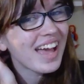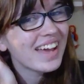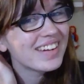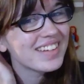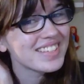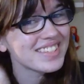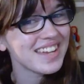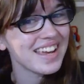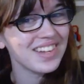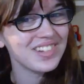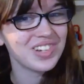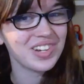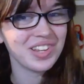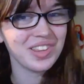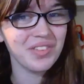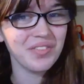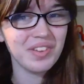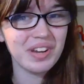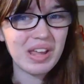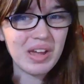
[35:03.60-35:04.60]
I had to stage it in
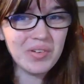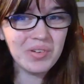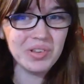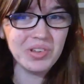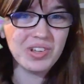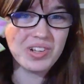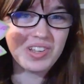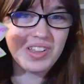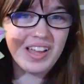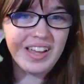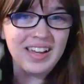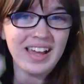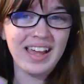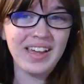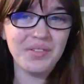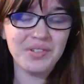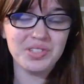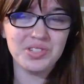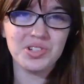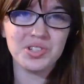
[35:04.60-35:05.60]
the video to look like I
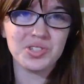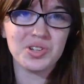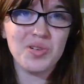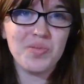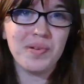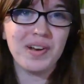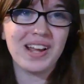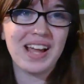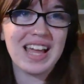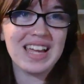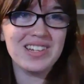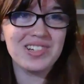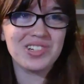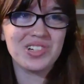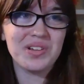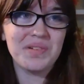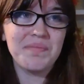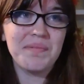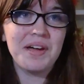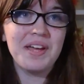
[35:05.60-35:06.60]
was just opening
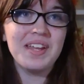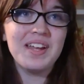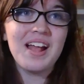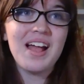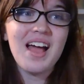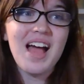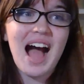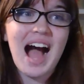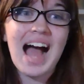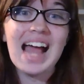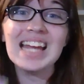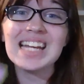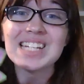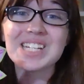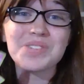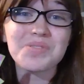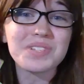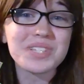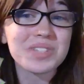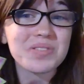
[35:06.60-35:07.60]
Aisha, but
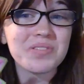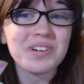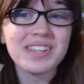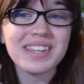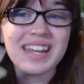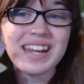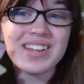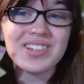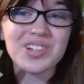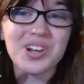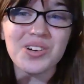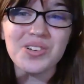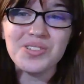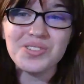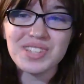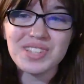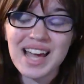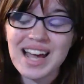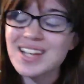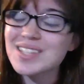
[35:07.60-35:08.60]
Aisha was the one that I
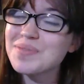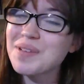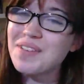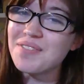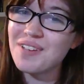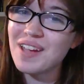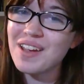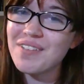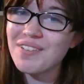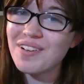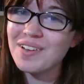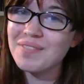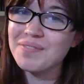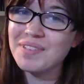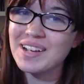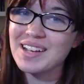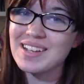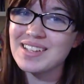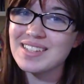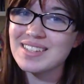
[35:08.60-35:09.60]
chose as my favorite
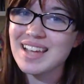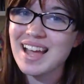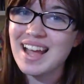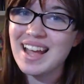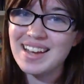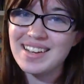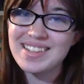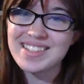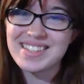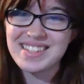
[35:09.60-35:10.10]
because I had to